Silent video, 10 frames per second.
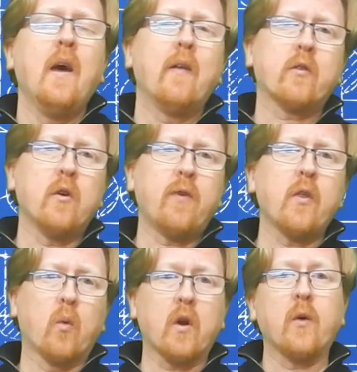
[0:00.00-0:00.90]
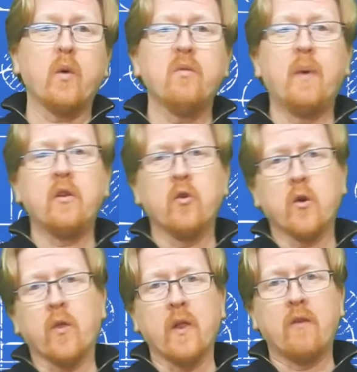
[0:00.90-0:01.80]
And so far the work that we've been doing
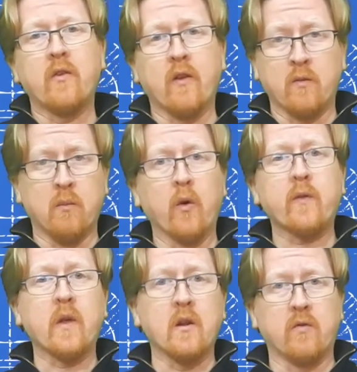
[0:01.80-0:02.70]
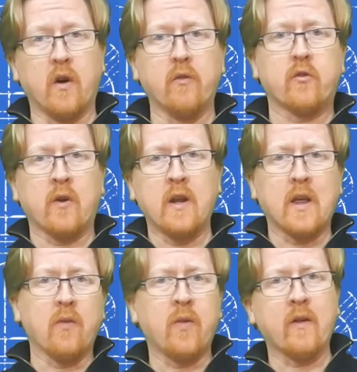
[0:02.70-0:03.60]
with levers has mostly involved trying to
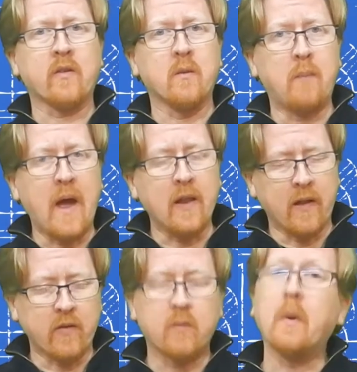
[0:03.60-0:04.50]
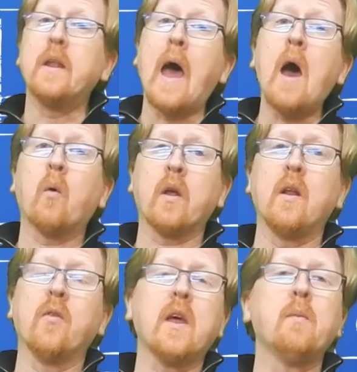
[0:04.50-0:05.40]
get things to balance. But now we're going
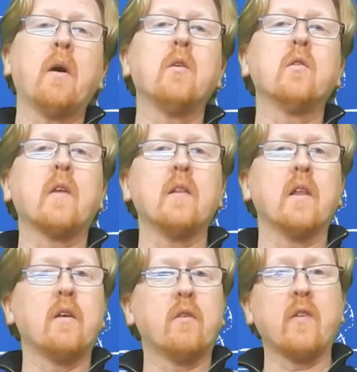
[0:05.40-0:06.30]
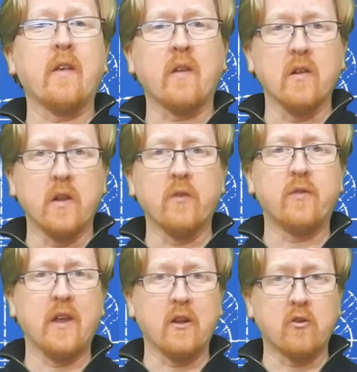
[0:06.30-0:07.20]
to think about using levers as a
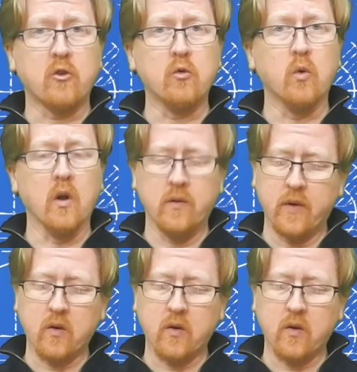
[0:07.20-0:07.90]
lifting tool.